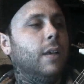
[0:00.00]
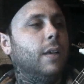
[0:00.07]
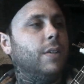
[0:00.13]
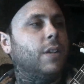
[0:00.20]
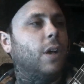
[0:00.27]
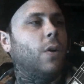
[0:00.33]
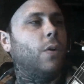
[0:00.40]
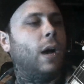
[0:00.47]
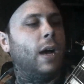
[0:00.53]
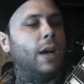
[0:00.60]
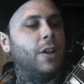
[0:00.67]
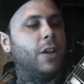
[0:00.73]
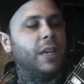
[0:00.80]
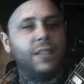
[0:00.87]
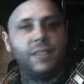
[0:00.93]
So
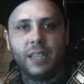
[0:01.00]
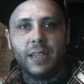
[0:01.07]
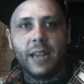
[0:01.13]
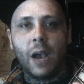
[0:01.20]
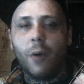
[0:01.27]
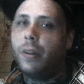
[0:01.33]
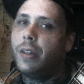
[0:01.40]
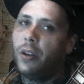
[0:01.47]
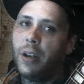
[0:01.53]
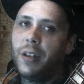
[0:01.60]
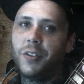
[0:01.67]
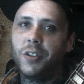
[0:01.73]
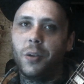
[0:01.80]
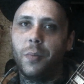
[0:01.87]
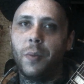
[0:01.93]
you're going to sit down with your
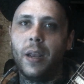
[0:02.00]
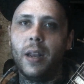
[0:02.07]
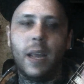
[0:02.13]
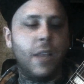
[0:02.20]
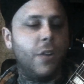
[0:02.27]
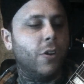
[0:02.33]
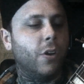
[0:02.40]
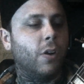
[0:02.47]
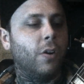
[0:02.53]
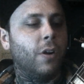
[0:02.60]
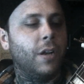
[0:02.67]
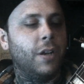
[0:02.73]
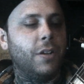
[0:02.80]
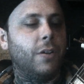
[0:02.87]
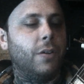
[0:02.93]
instrument and you're
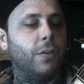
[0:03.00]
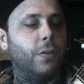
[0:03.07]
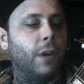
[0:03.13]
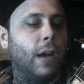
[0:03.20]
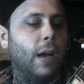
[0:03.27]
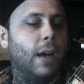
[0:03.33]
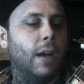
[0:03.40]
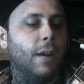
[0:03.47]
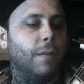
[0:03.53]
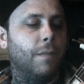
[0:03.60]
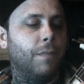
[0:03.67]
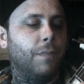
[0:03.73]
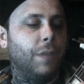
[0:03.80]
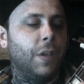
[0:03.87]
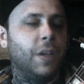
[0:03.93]
going to,
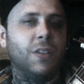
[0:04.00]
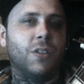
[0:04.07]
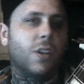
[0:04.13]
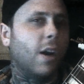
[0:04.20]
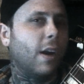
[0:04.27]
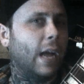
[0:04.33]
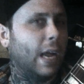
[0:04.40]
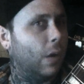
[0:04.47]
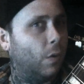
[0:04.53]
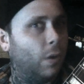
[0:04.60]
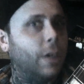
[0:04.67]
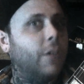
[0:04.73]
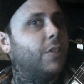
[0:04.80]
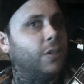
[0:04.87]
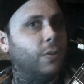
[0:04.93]
you can start kind of
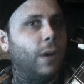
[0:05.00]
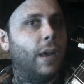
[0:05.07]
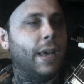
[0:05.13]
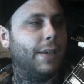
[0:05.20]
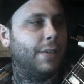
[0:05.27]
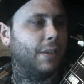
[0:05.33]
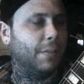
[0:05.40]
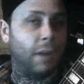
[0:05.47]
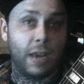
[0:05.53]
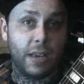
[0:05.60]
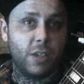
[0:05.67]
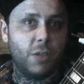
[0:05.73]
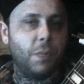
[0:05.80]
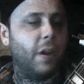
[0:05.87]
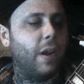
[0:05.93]
one or two ways. In my
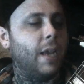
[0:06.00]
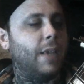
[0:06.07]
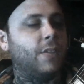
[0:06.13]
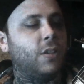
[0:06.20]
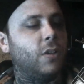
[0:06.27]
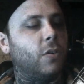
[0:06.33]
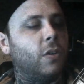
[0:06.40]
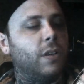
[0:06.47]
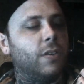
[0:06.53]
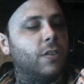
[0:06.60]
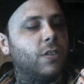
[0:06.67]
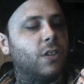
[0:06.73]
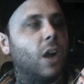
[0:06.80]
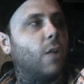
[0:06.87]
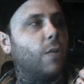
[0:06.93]
experience, you can
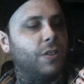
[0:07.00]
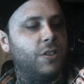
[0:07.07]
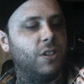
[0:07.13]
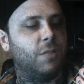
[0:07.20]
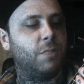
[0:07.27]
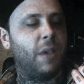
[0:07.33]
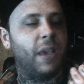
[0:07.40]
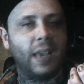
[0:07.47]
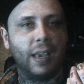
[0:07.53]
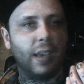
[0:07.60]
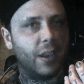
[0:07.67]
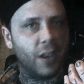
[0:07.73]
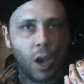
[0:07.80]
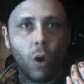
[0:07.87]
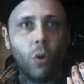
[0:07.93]
start with just picking
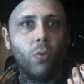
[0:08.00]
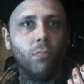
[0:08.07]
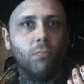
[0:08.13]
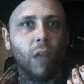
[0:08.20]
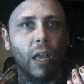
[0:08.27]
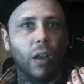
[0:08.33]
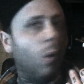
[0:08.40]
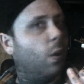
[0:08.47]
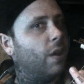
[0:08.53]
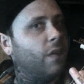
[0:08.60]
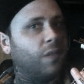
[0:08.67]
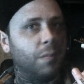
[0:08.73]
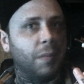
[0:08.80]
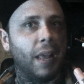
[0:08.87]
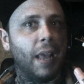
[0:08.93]
a note and going
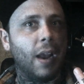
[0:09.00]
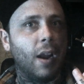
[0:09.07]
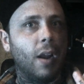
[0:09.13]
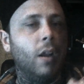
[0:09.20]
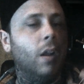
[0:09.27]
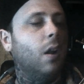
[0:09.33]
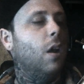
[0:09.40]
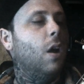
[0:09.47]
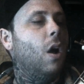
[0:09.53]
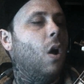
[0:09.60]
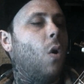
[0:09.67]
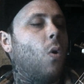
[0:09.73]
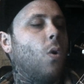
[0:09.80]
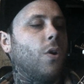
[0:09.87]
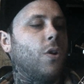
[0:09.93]
from there.
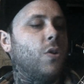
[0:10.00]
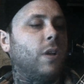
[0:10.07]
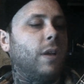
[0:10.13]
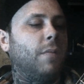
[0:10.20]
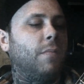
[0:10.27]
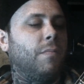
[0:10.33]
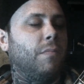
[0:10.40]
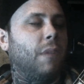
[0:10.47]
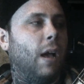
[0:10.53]
Or you can